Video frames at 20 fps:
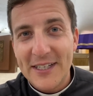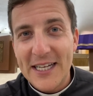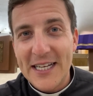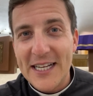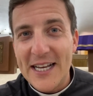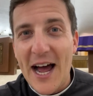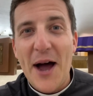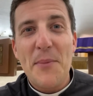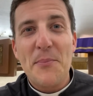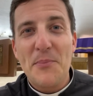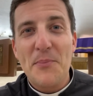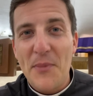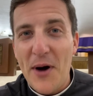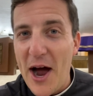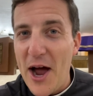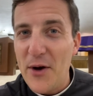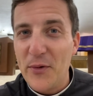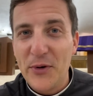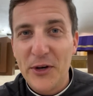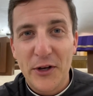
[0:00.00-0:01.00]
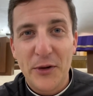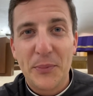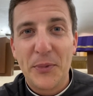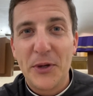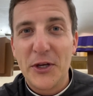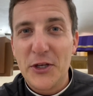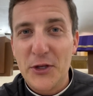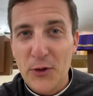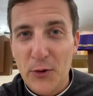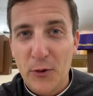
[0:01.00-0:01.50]
Not my will,
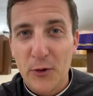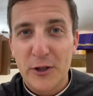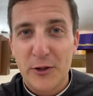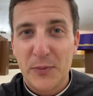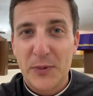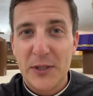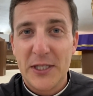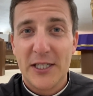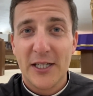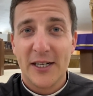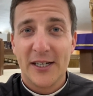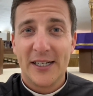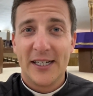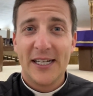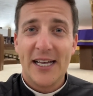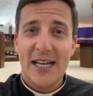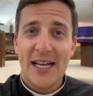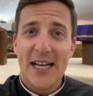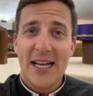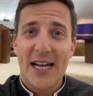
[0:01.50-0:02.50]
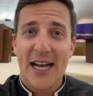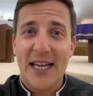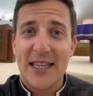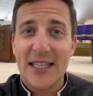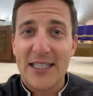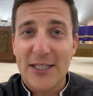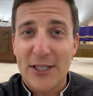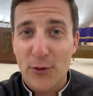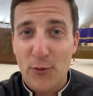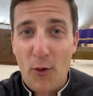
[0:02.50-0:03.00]
but yours be done." And
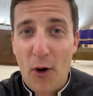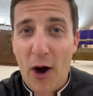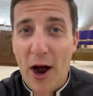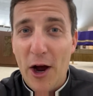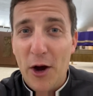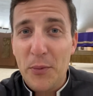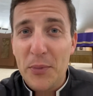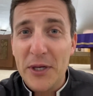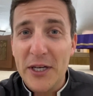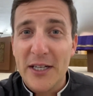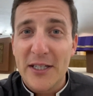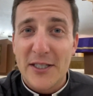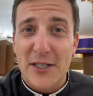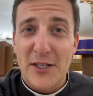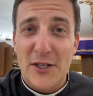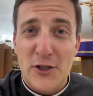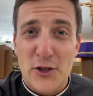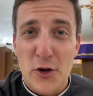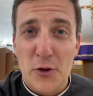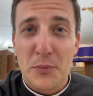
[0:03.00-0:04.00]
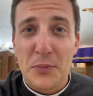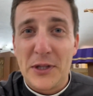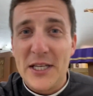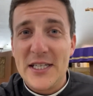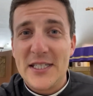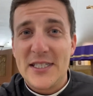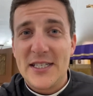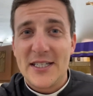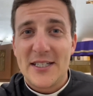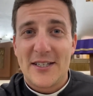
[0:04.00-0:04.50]
this is why obedience is so
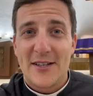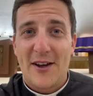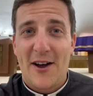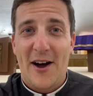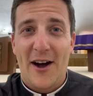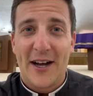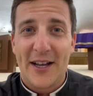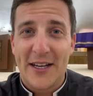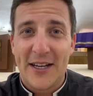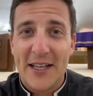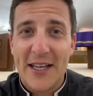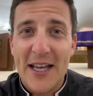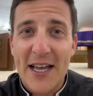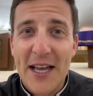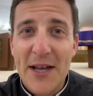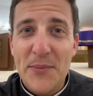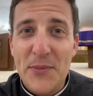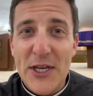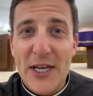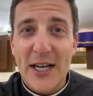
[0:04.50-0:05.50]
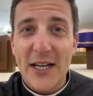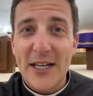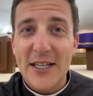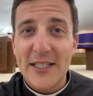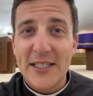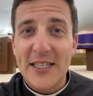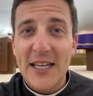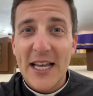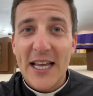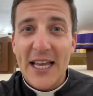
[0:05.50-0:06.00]
pleasing to God,
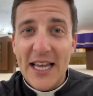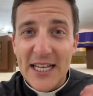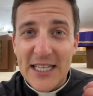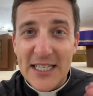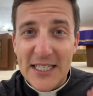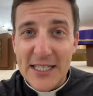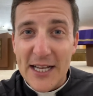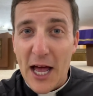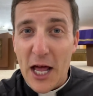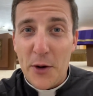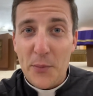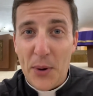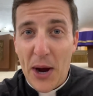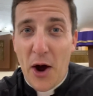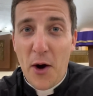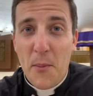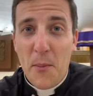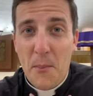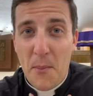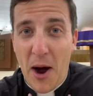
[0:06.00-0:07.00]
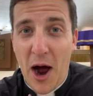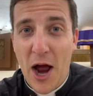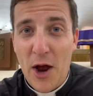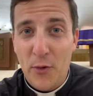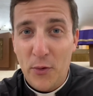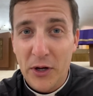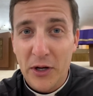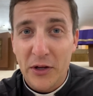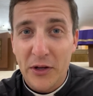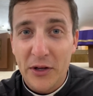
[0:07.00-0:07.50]
because it's not about my
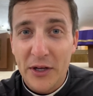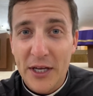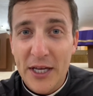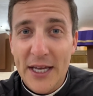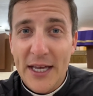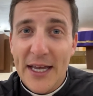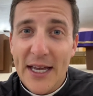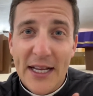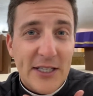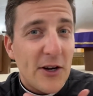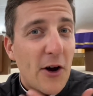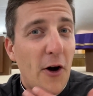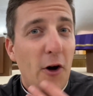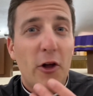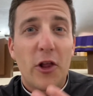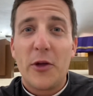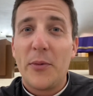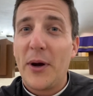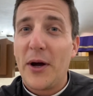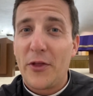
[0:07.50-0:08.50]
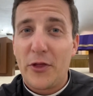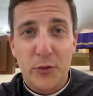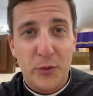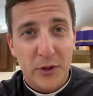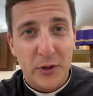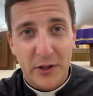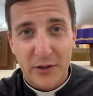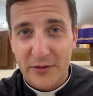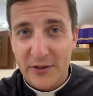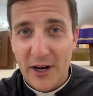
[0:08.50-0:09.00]
will. It's all about the
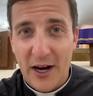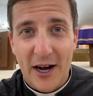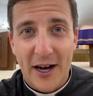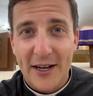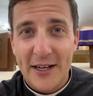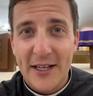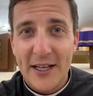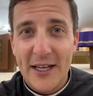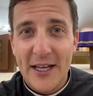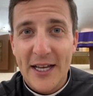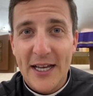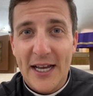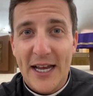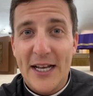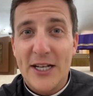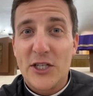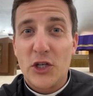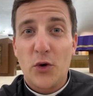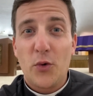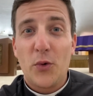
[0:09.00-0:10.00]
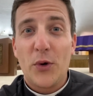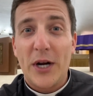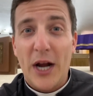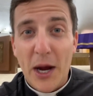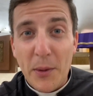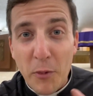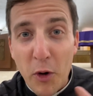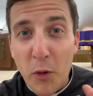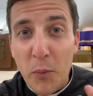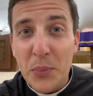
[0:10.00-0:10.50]
will of God. And so when
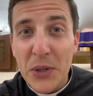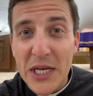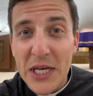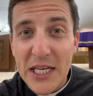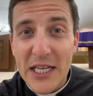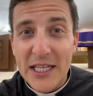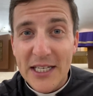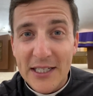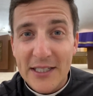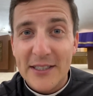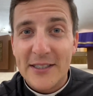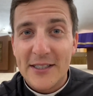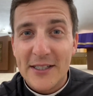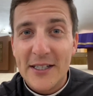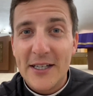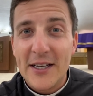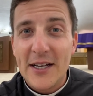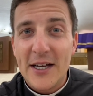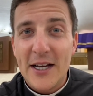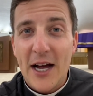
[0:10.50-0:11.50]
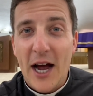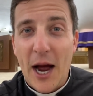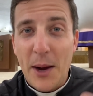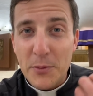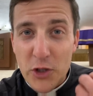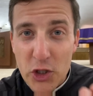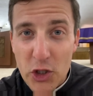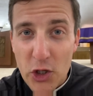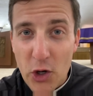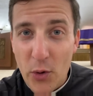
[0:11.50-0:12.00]
I'm obedient, I'm
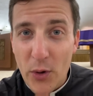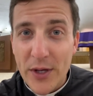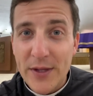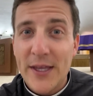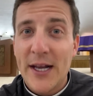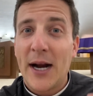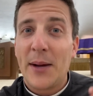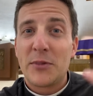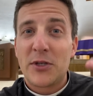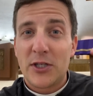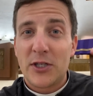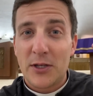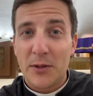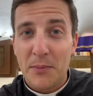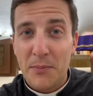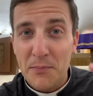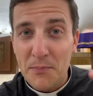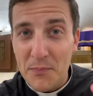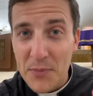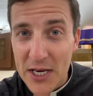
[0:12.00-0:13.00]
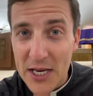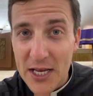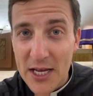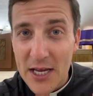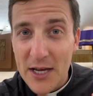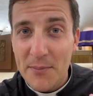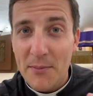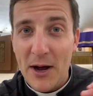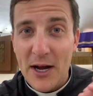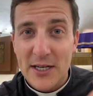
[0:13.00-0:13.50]
showing that I'm
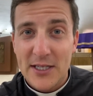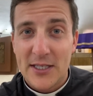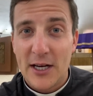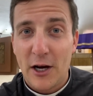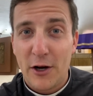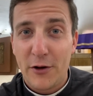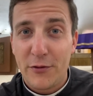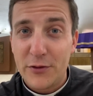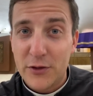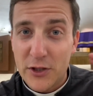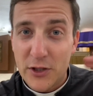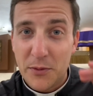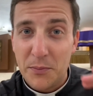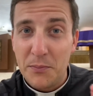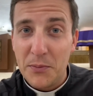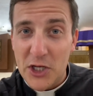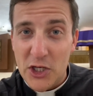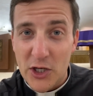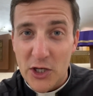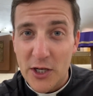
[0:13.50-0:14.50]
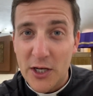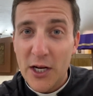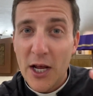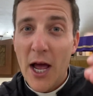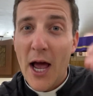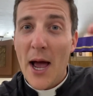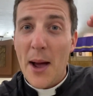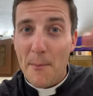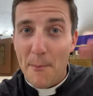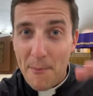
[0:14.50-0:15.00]
submitting myself, submission,
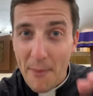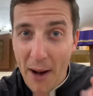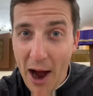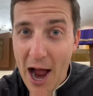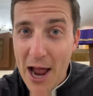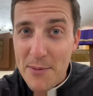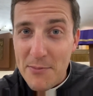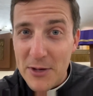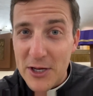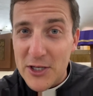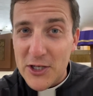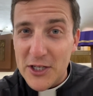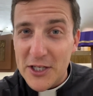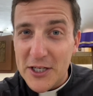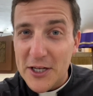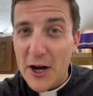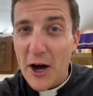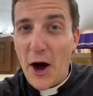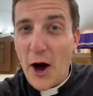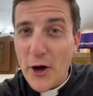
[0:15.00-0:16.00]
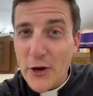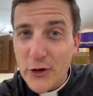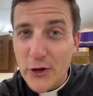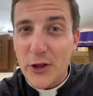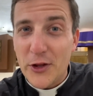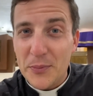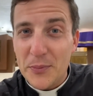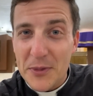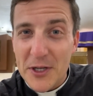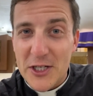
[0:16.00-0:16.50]
my mission under
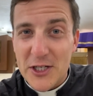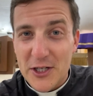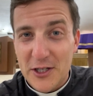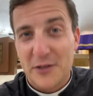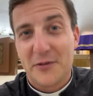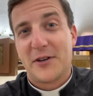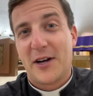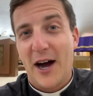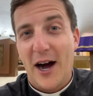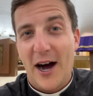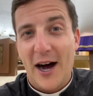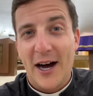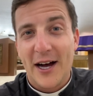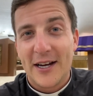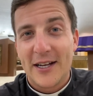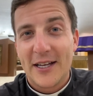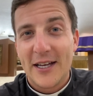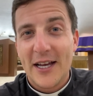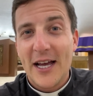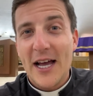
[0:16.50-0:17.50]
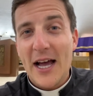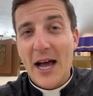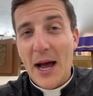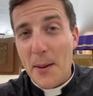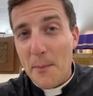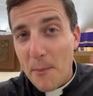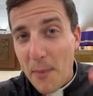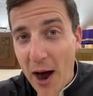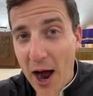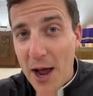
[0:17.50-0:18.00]
the mission of God,
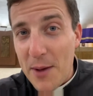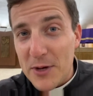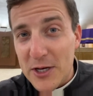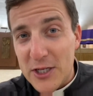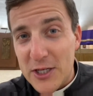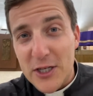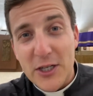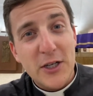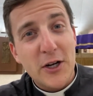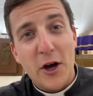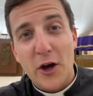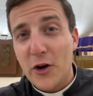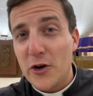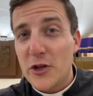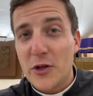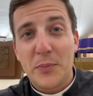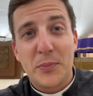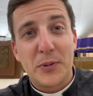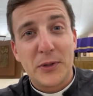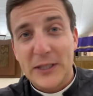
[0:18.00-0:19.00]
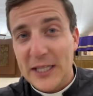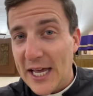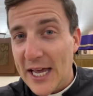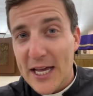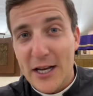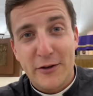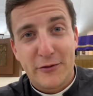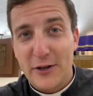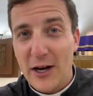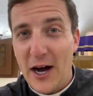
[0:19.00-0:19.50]
my mission under the
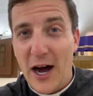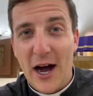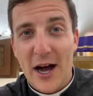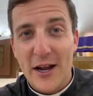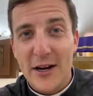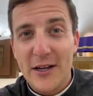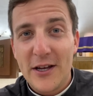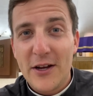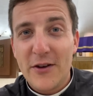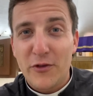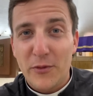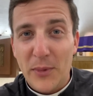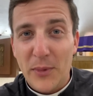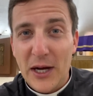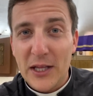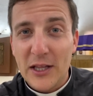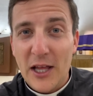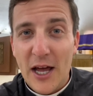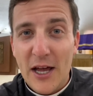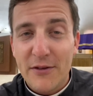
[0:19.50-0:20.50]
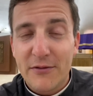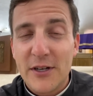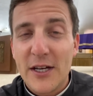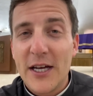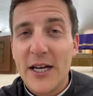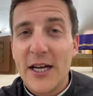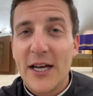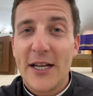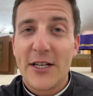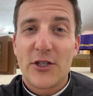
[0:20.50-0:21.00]
plan of God for my life.
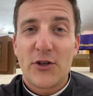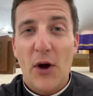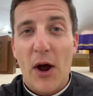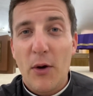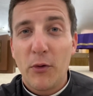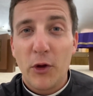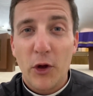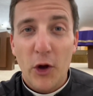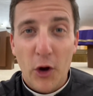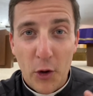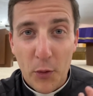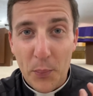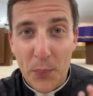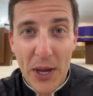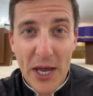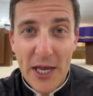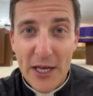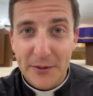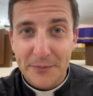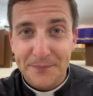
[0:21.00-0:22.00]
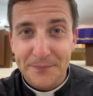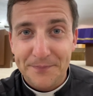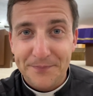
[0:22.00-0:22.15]
And so I will obey him.